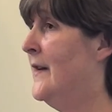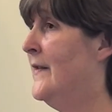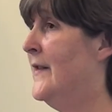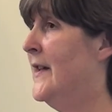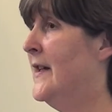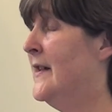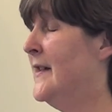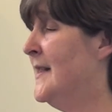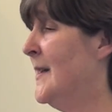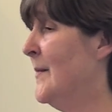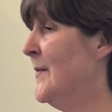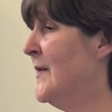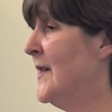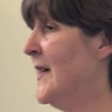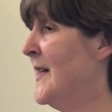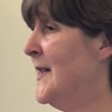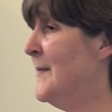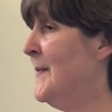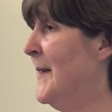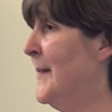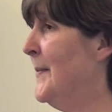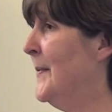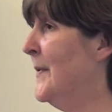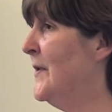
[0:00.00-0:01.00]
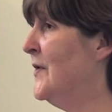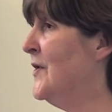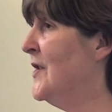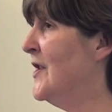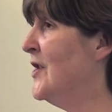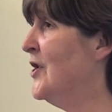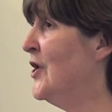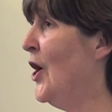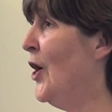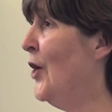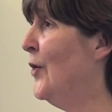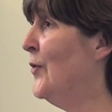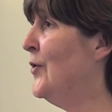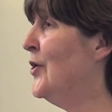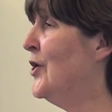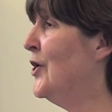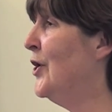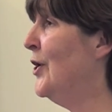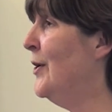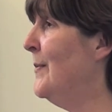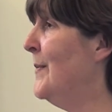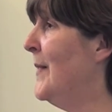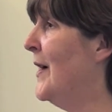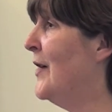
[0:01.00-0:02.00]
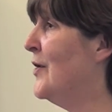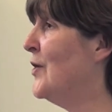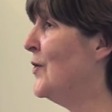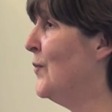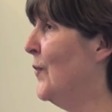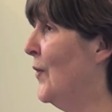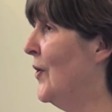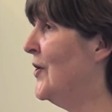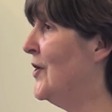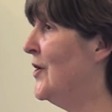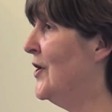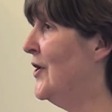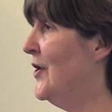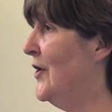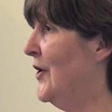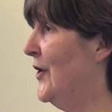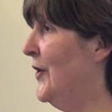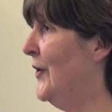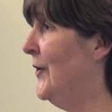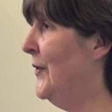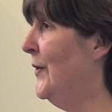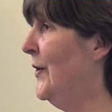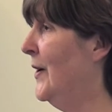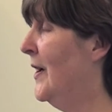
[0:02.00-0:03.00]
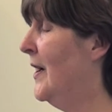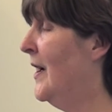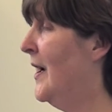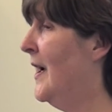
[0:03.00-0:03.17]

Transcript: That sometimes people are just told too much what to do,